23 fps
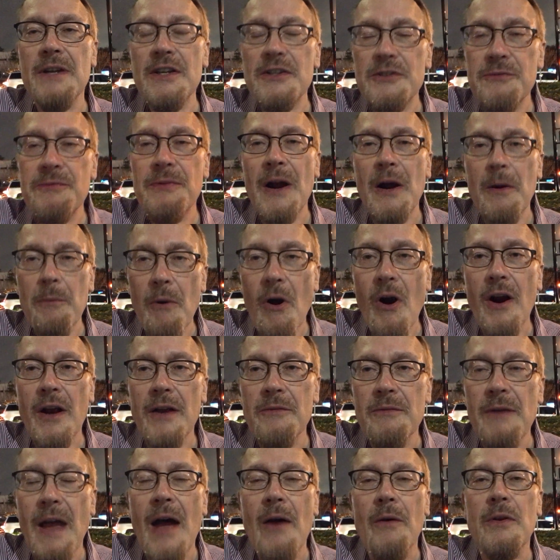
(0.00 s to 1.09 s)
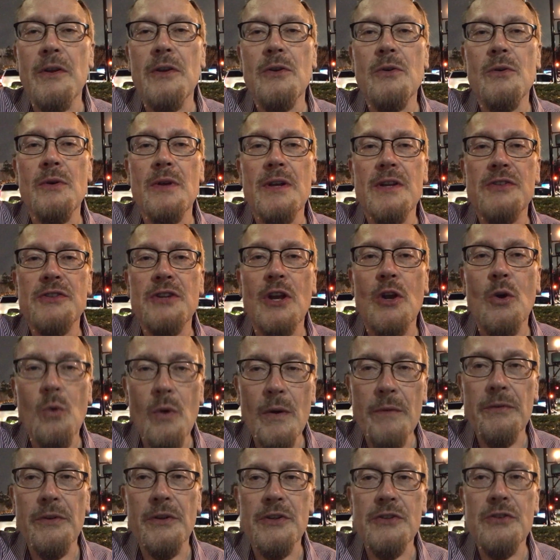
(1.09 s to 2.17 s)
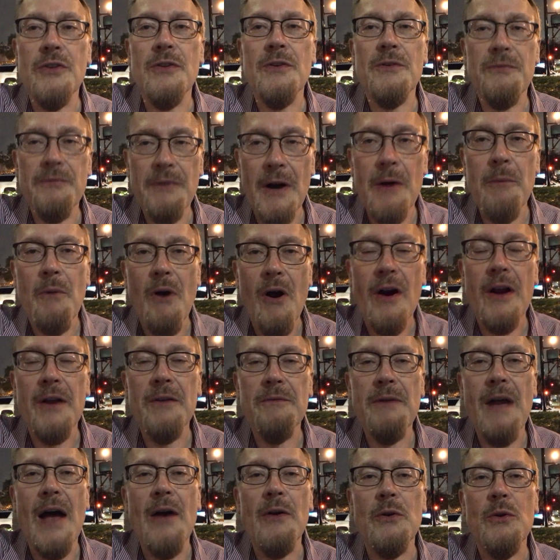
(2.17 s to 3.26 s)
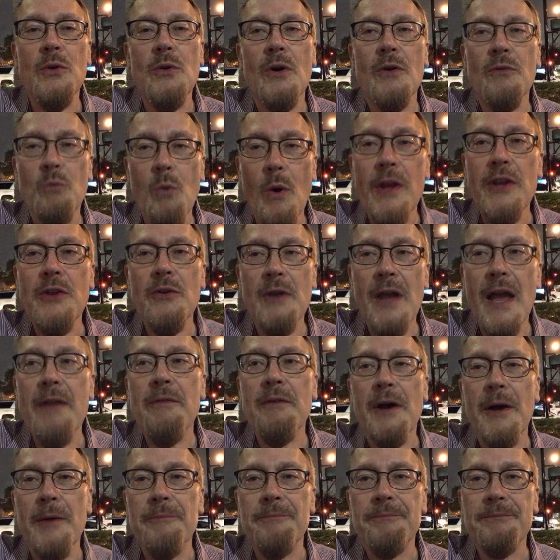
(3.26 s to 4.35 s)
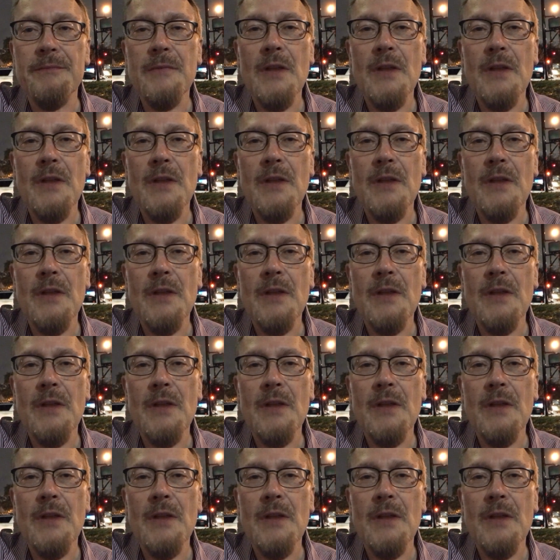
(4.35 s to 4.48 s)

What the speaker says: its fair market value is equivalent to the fair market value of what you gave up.